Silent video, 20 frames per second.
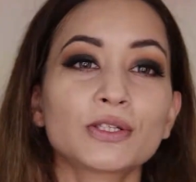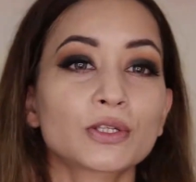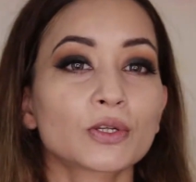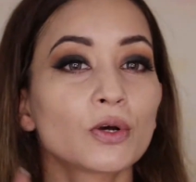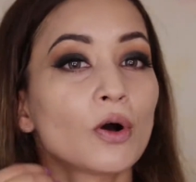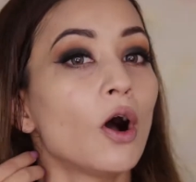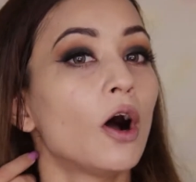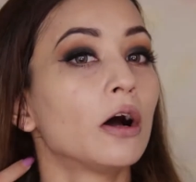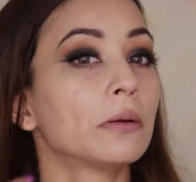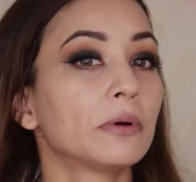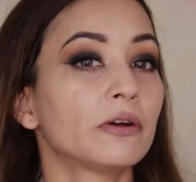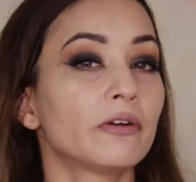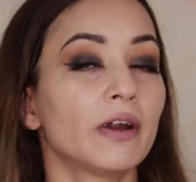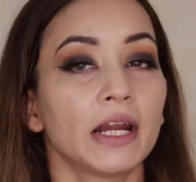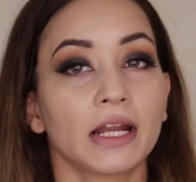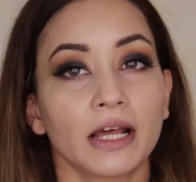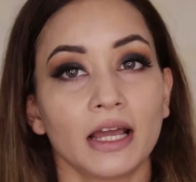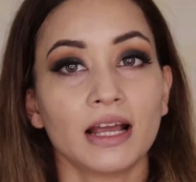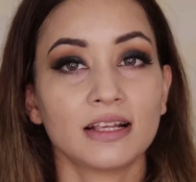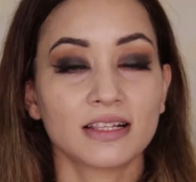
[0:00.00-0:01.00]
So on my
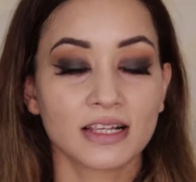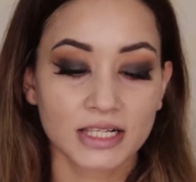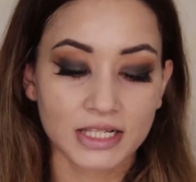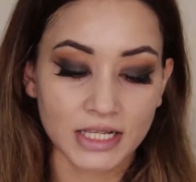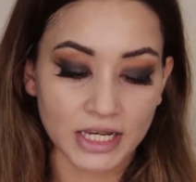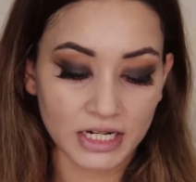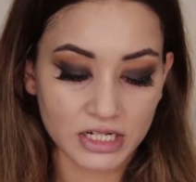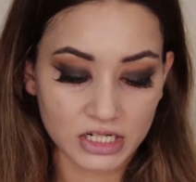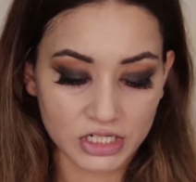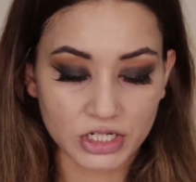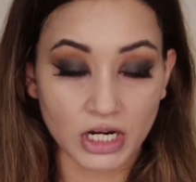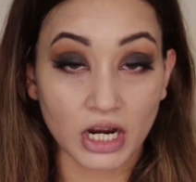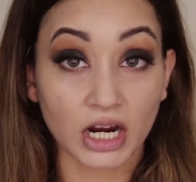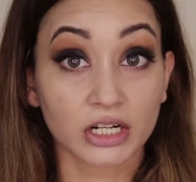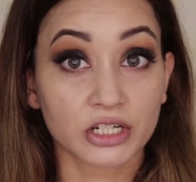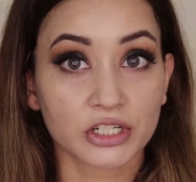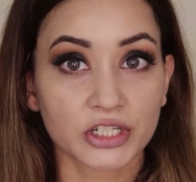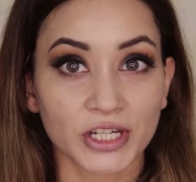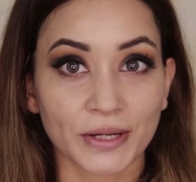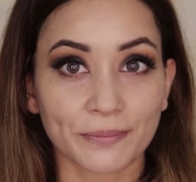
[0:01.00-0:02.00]
right eye, as I said,
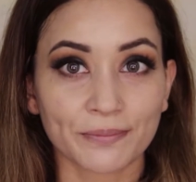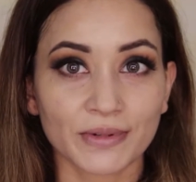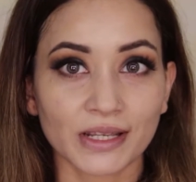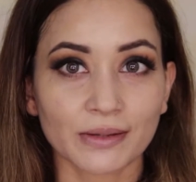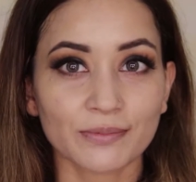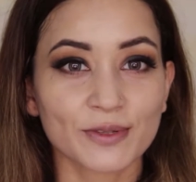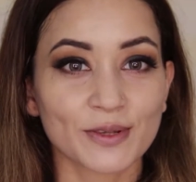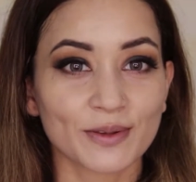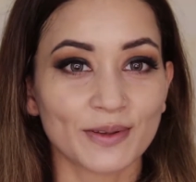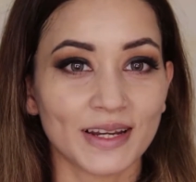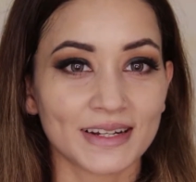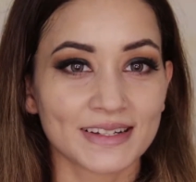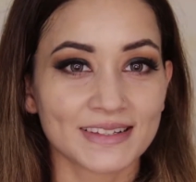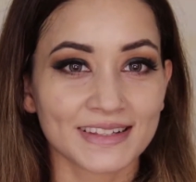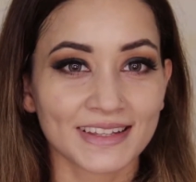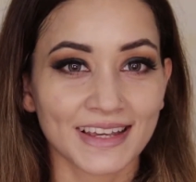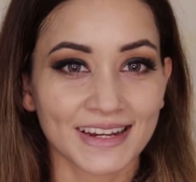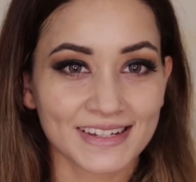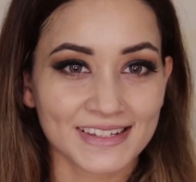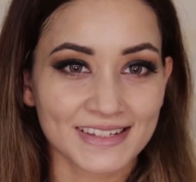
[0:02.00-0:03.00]
Tarte Shape Tape. So
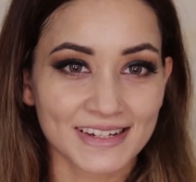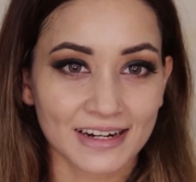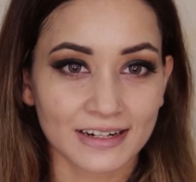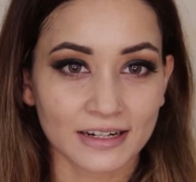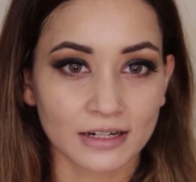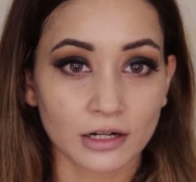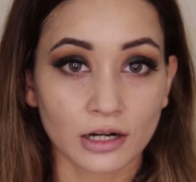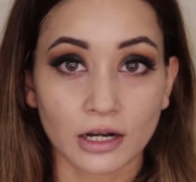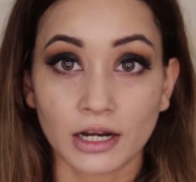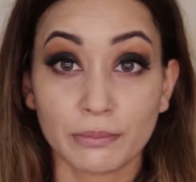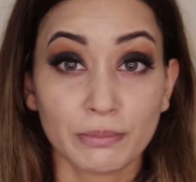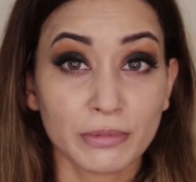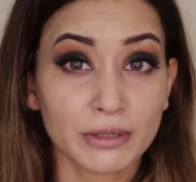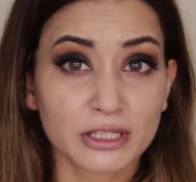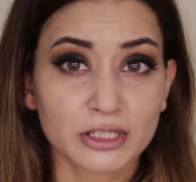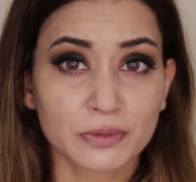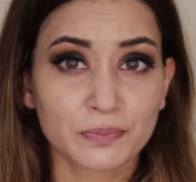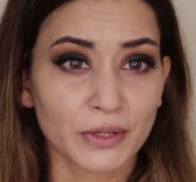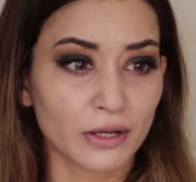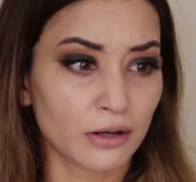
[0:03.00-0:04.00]
let's get started. Let me
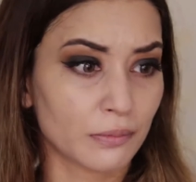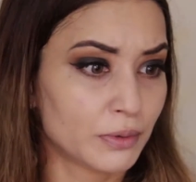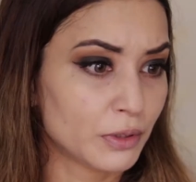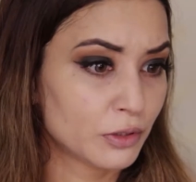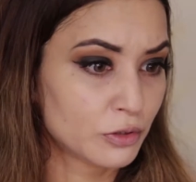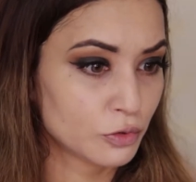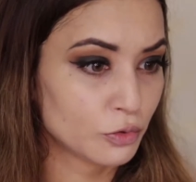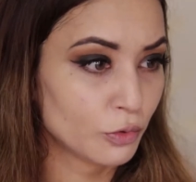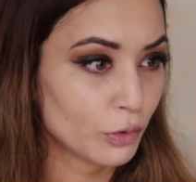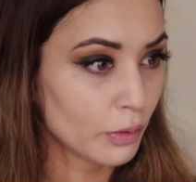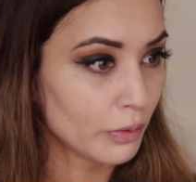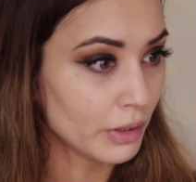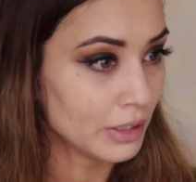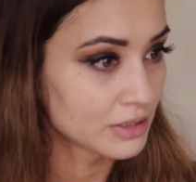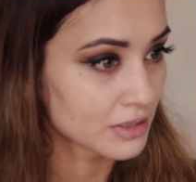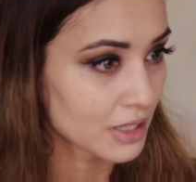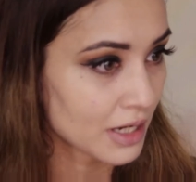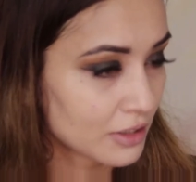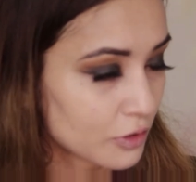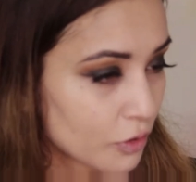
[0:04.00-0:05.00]
just pick up the tool
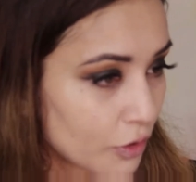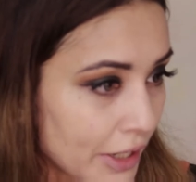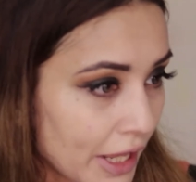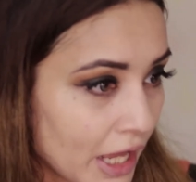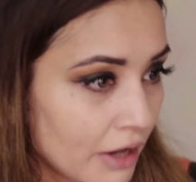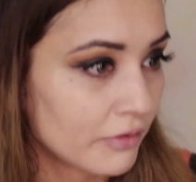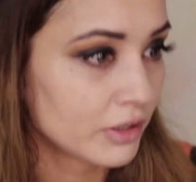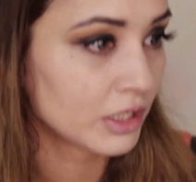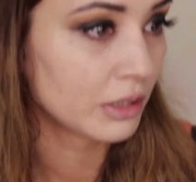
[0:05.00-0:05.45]
once I don't have